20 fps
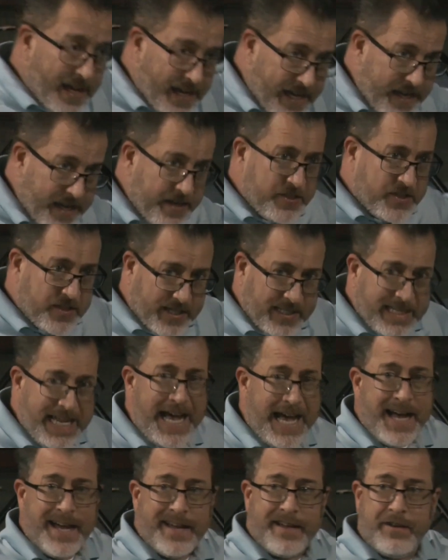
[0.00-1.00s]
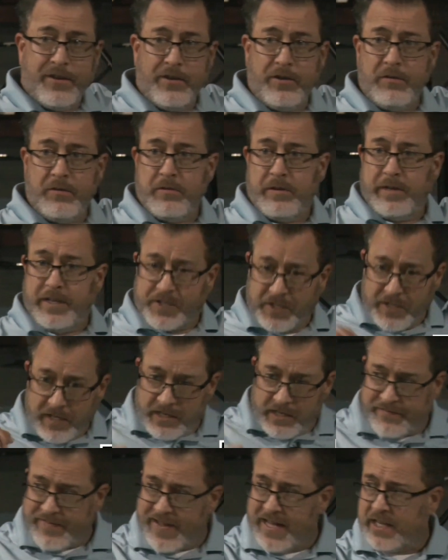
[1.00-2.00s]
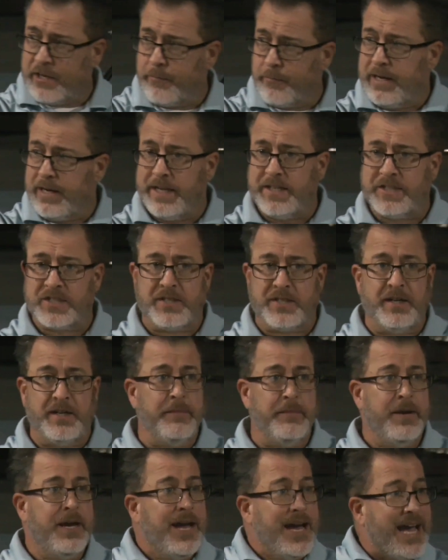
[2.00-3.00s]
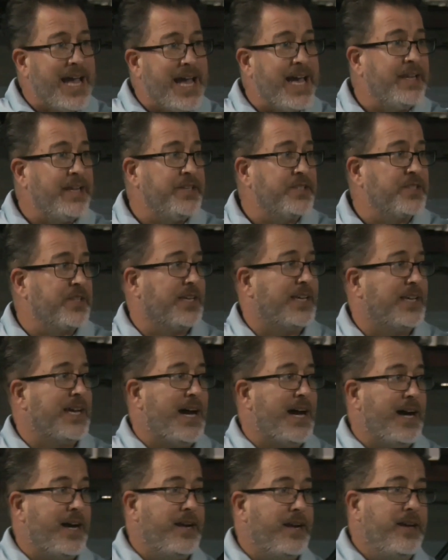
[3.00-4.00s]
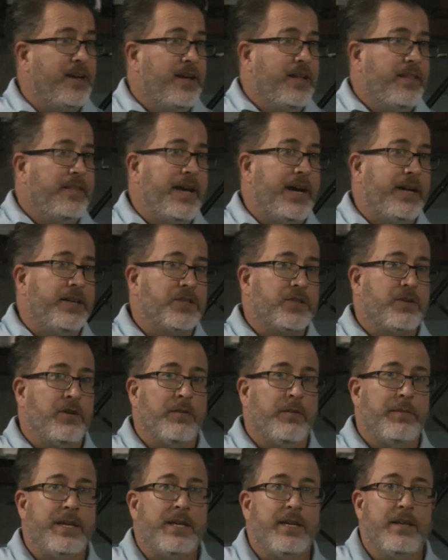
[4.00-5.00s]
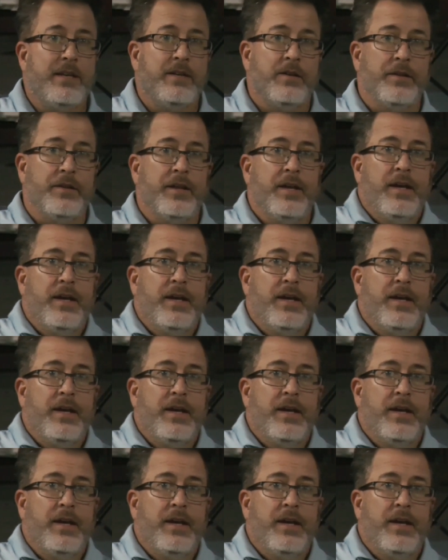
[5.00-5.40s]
He's the guy who is going to finally release them, and he's the guy that is going to be killed.